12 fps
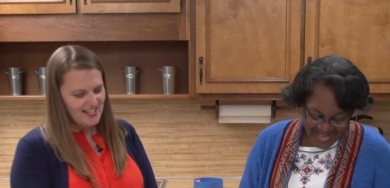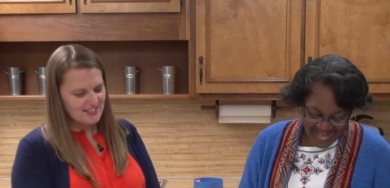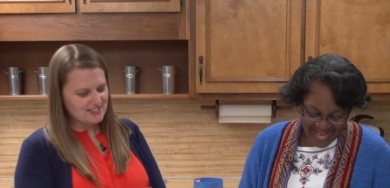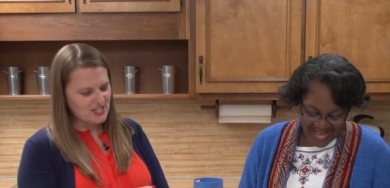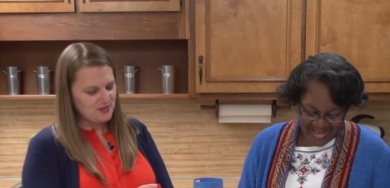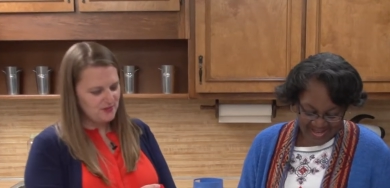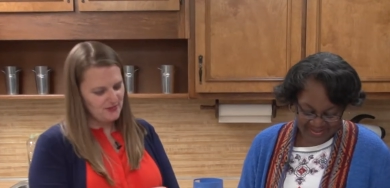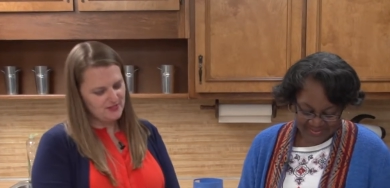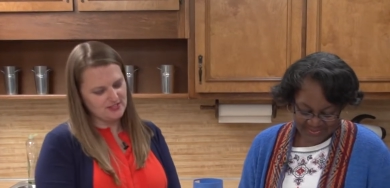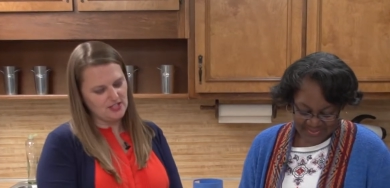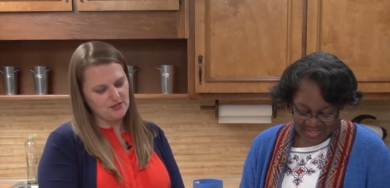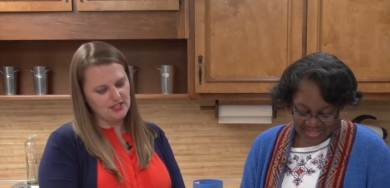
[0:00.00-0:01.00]
Speaker 1: so,
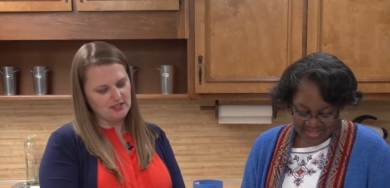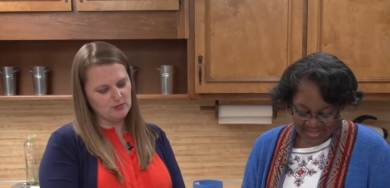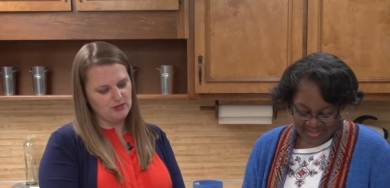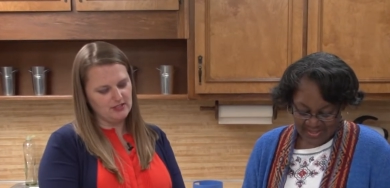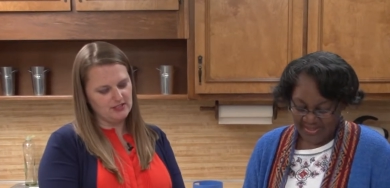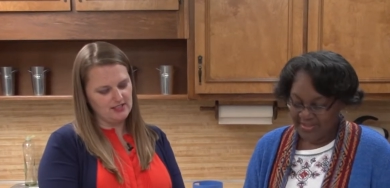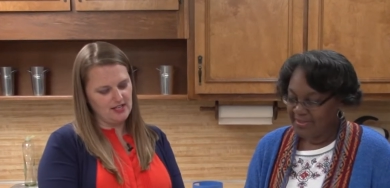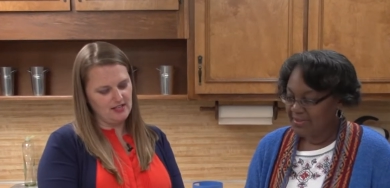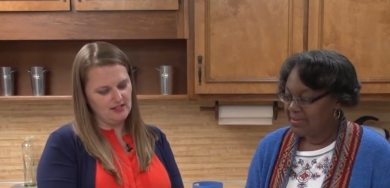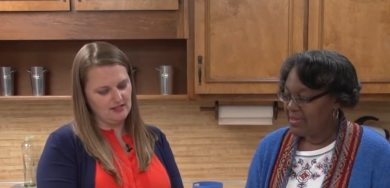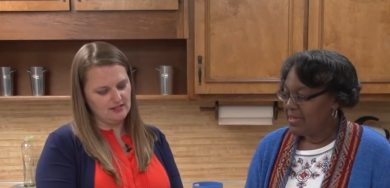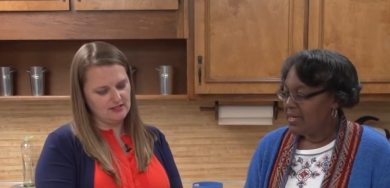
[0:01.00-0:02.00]
um, so this one
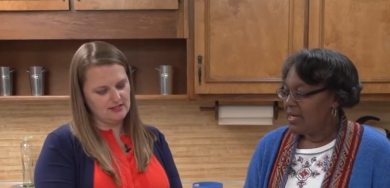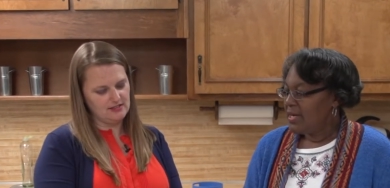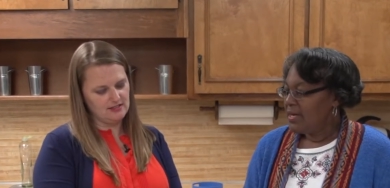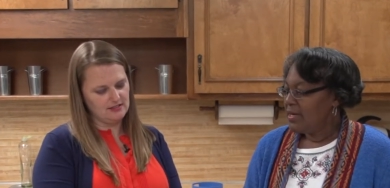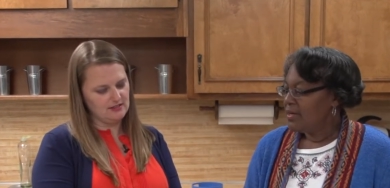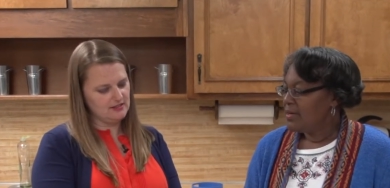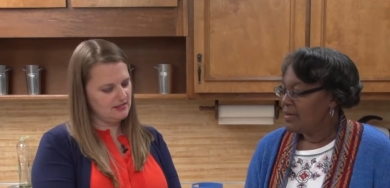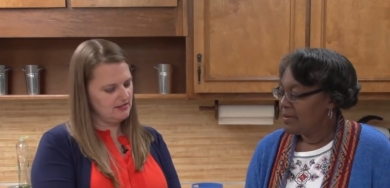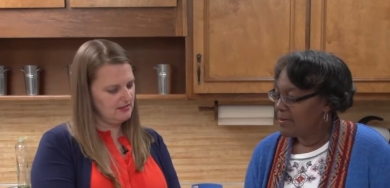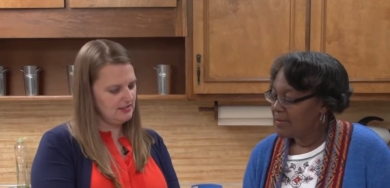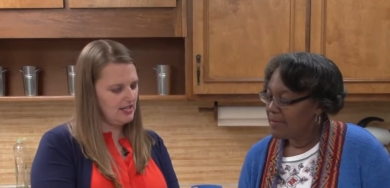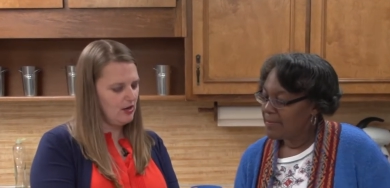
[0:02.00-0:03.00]
says
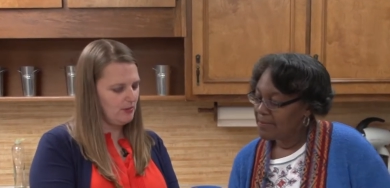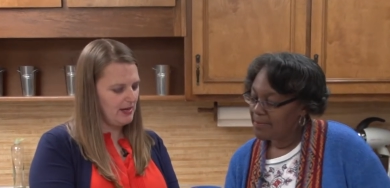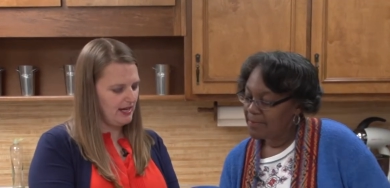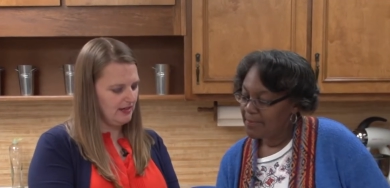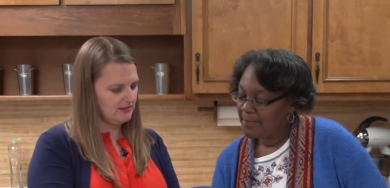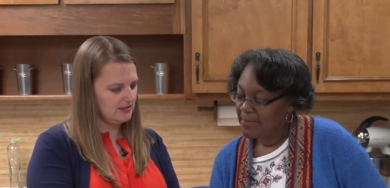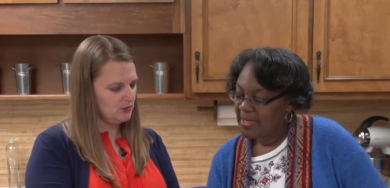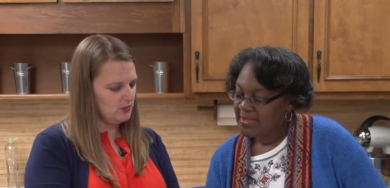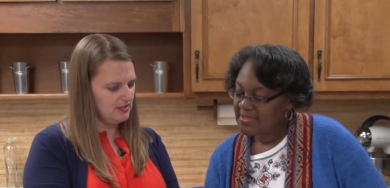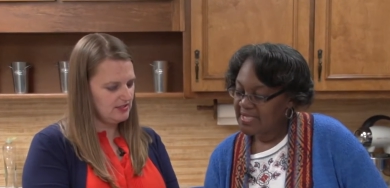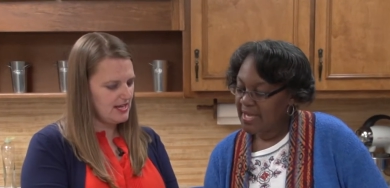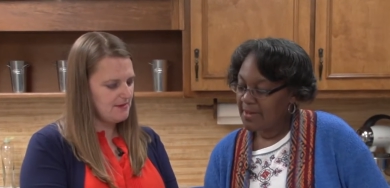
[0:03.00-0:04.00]
sell by. So
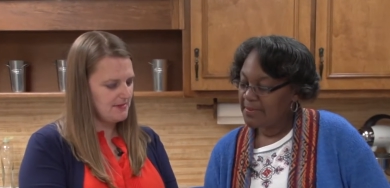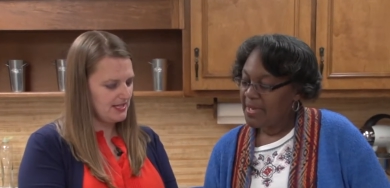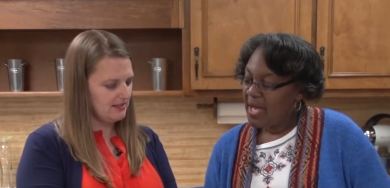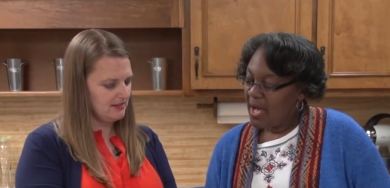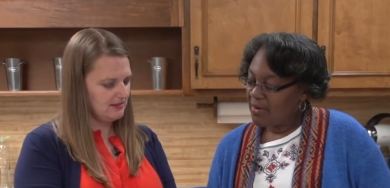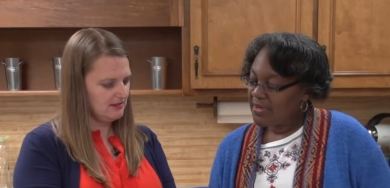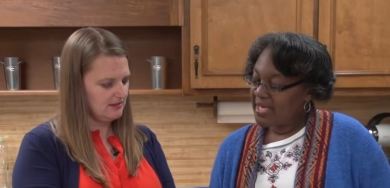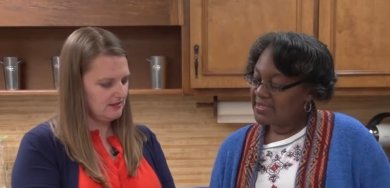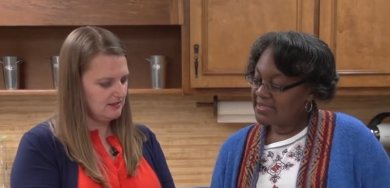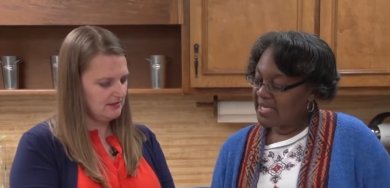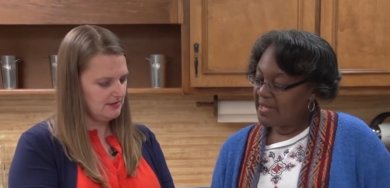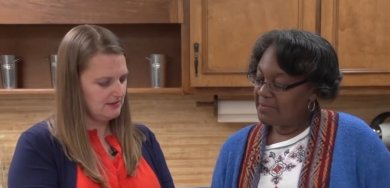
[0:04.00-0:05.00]
what does sell, that mean?
Speaker 2: Okay,
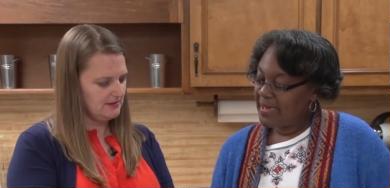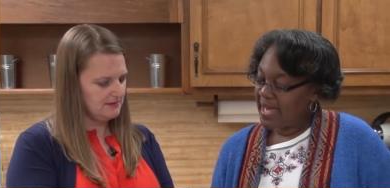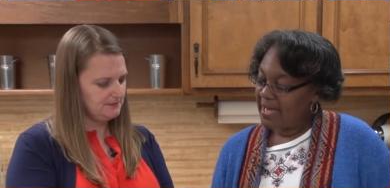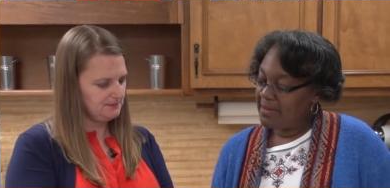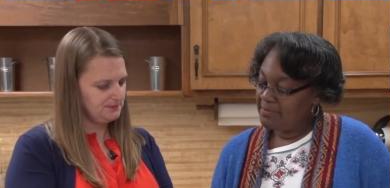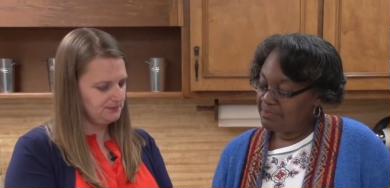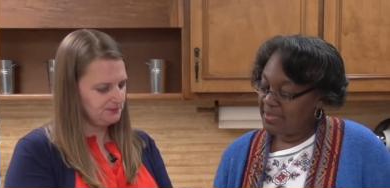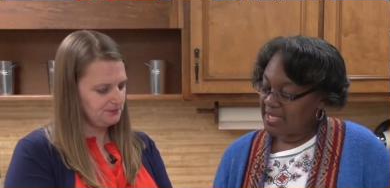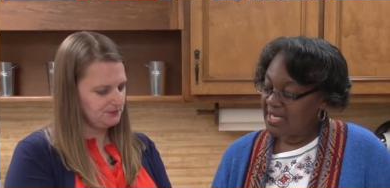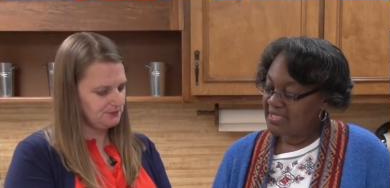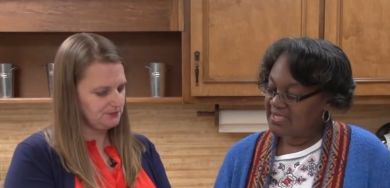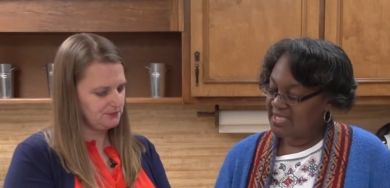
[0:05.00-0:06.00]
sell by, and
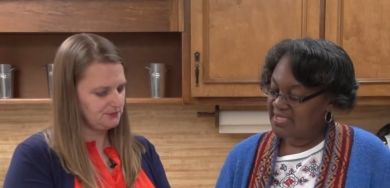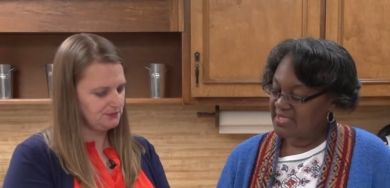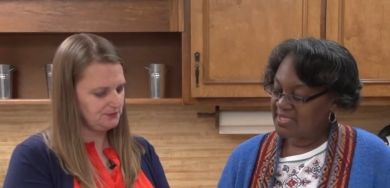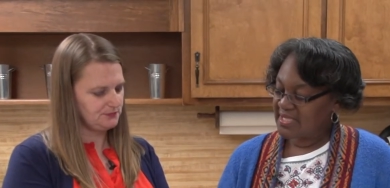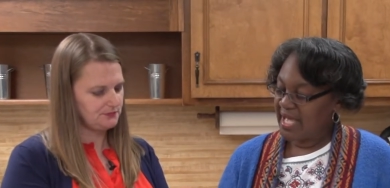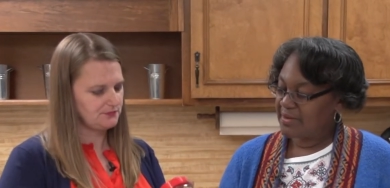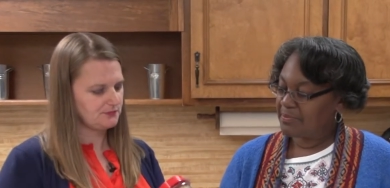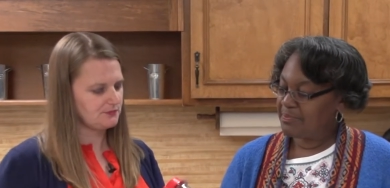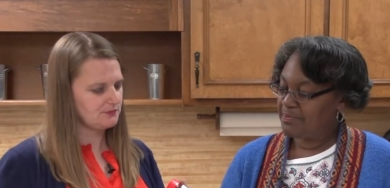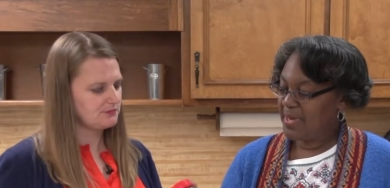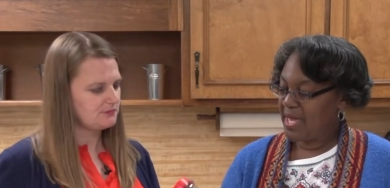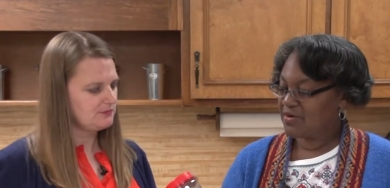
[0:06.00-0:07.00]
because this is like
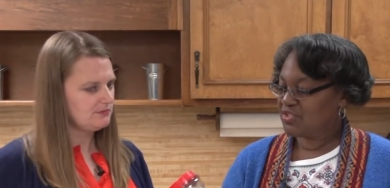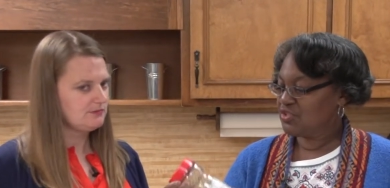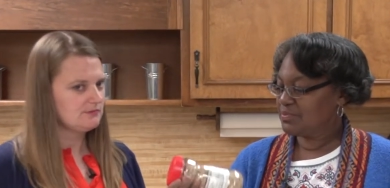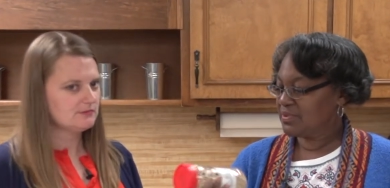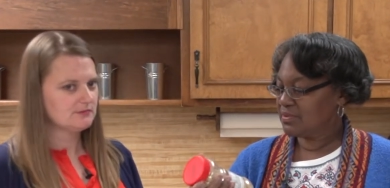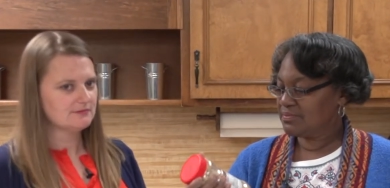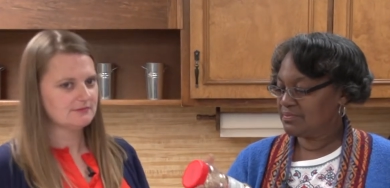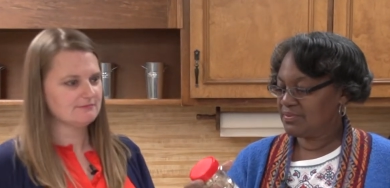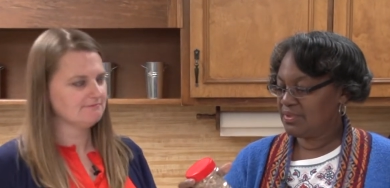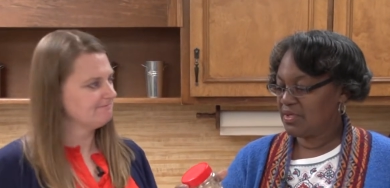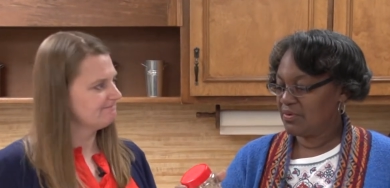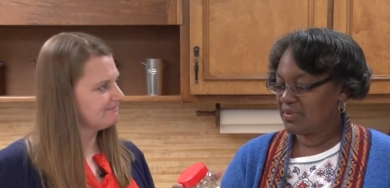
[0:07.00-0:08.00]
perishable,
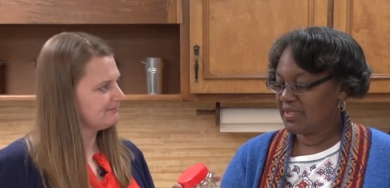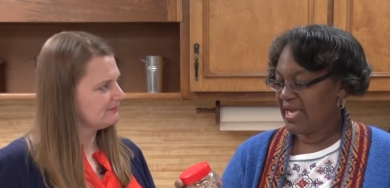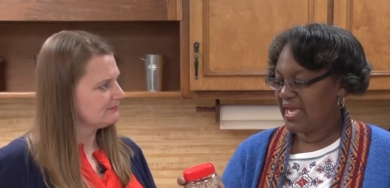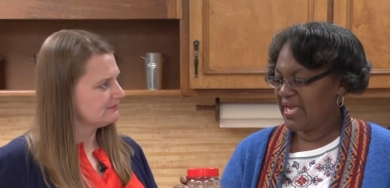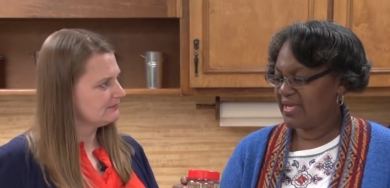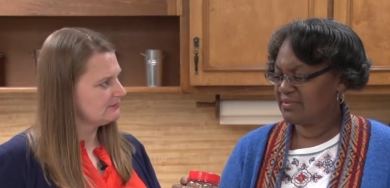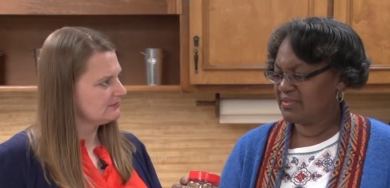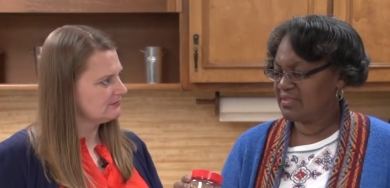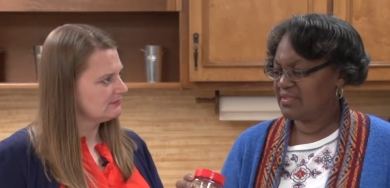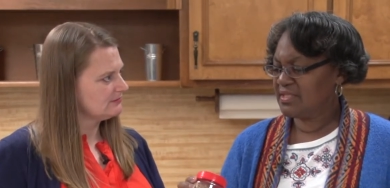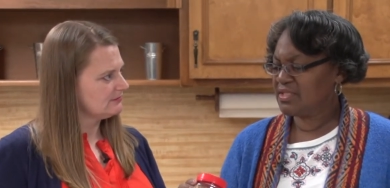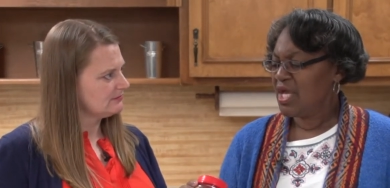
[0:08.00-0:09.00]
mm-hmm. you know, canned
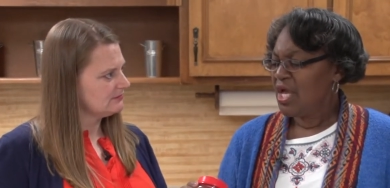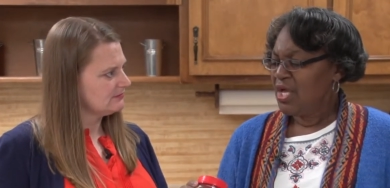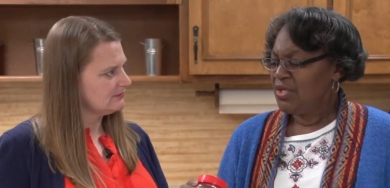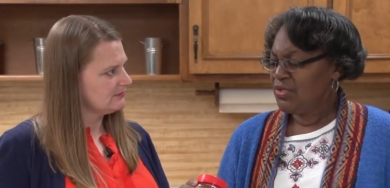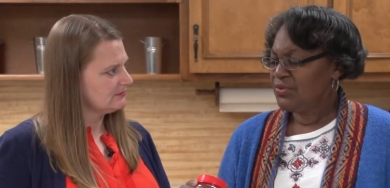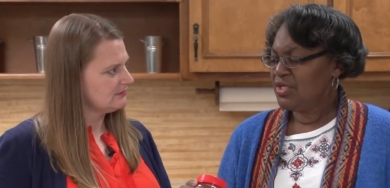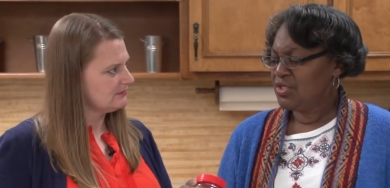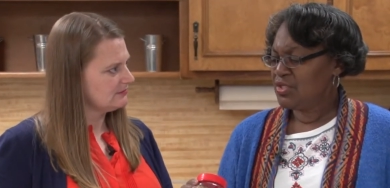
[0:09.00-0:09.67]
goods, you can